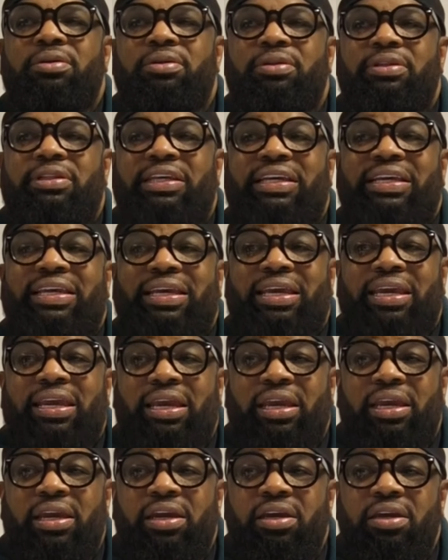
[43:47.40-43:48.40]
the
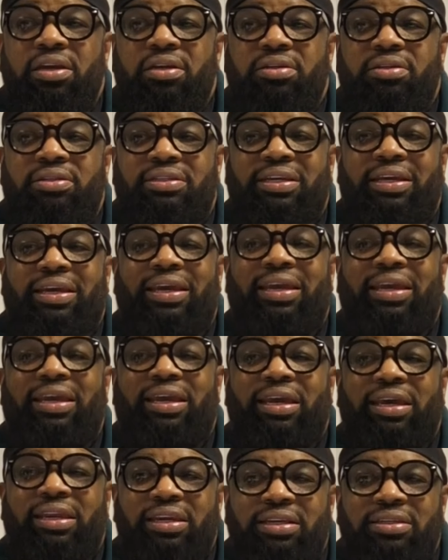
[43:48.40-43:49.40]
key to
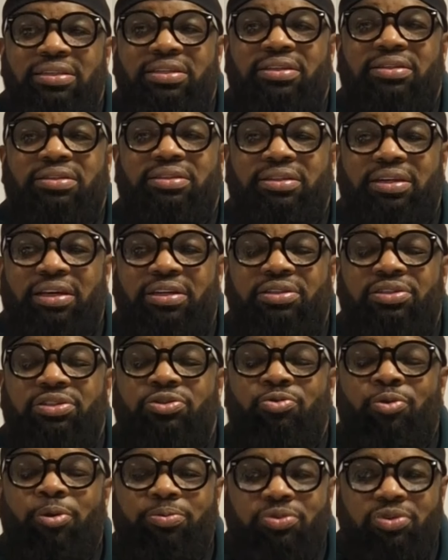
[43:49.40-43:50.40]
any success
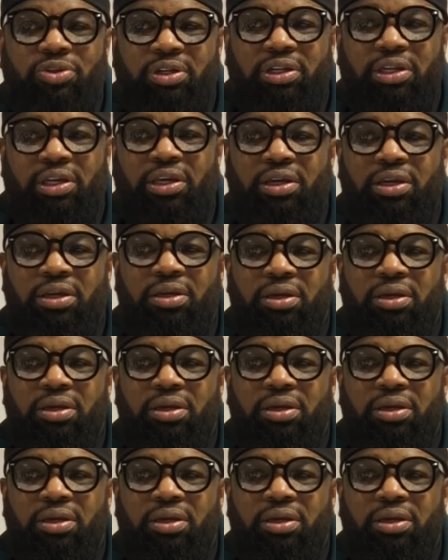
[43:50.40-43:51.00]
scripturally